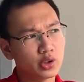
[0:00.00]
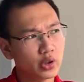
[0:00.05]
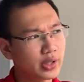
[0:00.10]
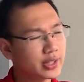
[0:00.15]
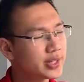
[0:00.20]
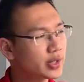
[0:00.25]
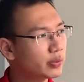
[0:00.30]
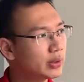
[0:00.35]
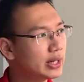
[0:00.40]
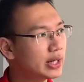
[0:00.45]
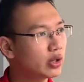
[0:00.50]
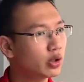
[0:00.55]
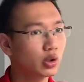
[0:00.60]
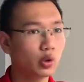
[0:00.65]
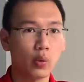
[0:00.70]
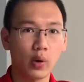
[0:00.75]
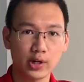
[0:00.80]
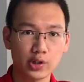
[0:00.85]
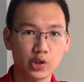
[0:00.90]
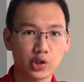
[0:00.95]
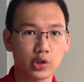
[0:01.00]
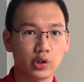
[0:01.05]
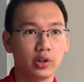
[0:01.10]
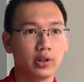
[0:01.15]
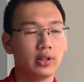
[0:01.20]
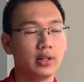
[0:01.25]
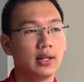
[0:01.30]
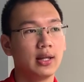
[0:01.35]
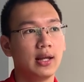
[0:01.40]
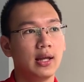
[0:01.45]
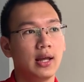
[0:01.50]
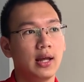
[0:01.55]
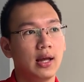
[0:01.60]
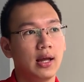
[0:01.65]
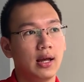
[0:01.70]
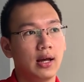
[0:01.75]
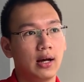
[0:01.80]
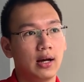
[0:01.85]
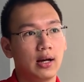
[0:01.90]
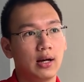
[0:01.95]
So it's a really good question
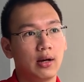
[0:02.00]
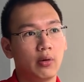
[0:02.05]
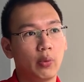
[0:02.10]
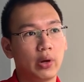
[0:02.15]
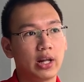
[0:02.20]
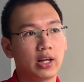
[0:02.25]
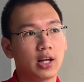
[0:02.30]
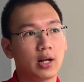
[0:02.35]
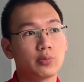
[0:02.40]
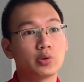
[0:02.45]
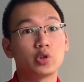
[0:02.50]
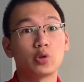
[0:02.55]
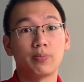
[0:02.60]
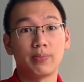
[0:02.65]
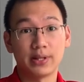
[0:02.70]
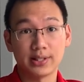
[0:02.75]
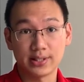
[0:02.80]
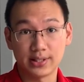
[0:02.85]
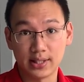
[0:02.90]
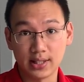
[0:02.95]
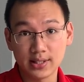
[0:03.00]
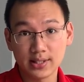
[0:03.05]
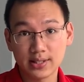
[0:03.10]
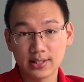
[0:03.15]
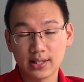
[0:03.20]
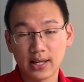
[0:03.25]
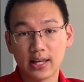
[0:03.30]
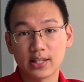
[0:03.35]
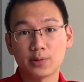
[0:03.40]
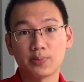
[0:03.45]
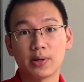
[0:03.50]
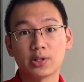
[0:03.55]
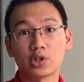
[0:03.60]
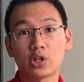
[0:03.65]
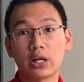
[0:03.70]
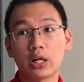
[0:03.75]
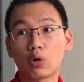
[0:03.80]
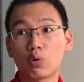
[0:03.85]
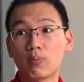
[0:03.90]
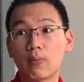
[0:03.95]
when it comes to business,
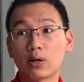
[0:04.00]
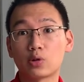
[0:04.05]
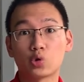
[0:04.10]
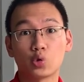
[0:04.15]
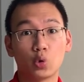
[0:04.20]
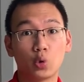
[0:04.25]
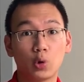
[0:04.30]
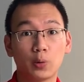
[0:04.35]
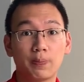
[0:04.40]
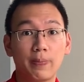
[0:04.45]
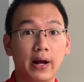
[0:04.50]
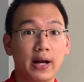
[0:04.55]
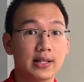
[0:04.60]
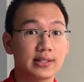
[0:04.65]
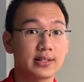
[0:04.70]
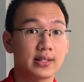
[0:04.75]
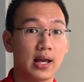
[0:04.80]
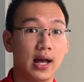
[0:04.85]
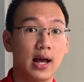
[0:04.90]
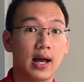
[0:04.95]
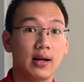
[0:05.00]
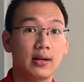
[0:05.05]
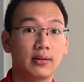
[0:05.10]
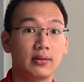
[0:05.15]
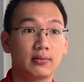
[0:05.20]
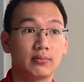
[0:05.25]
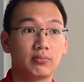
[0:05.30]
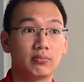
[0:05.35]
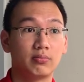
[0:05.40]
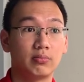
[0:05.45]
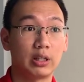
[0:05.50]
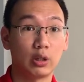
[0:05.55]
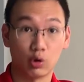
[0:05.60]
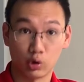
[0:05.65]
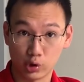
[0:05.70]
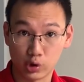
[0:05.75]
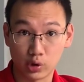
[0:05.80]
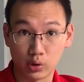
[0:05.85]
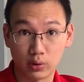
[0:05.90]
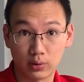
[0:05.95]
especially kung magsugod pa ka sa
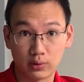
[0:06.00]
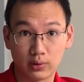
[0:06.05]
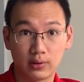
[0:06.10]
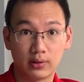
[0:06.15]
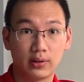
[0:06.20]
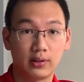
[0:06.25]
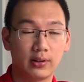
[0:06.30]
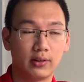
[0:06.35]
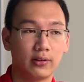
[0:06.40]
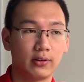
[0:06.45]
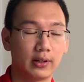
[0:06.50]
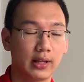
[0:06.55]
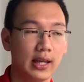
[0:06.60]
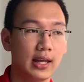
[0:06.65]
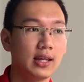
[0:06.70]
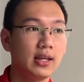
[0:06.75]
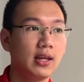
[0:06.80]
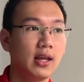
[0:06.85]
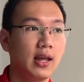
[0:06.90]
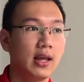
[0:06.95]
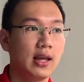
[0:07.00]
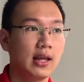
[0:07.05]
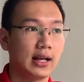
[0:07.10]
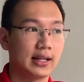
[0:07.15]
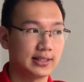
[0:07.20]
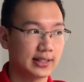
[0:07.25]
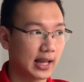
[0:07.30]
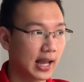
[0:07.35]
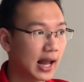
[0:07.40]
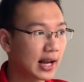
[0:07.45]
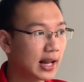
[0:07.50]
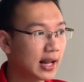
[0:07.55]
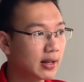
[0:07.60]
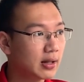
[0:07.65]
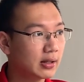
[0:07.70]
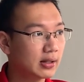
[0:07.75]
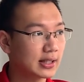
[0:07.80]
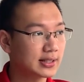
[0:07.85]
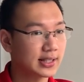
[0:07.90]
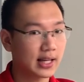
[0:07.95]
negosyo. Okay?
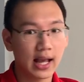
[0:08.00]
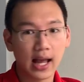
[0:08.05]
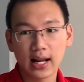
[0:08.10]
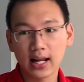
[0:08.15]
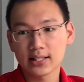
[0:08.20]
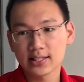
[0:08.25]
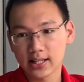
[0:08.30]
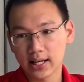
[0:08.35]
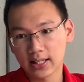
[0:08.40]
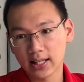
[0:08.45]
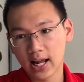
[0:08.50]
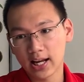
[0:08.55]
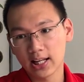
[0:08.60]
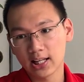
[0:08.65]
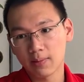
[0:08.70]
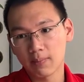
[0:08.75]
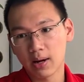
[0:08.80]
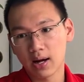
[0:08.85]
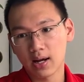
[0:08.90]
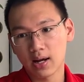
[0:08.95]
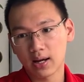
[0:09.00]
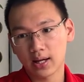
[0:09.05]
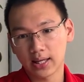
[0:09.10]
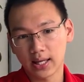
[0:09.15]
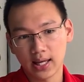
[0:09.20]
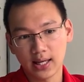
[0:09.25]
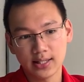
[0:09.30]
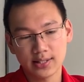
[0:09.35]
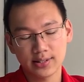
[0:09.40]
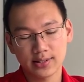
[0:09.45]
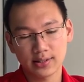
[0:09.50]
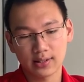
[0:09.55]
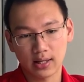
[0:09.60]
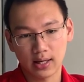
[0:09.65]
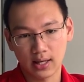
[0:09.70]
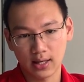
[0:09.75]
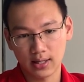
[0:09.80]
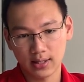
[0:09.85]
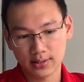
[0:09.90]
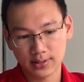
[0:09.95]
Kasagaran sa inani ng mga case
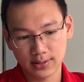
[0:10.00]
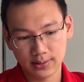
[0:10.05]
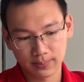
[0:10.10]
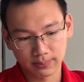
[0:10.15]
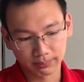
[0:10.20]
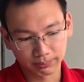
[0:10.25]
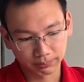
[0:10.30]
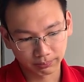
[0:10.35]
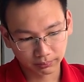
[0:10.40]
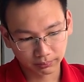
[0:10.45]
is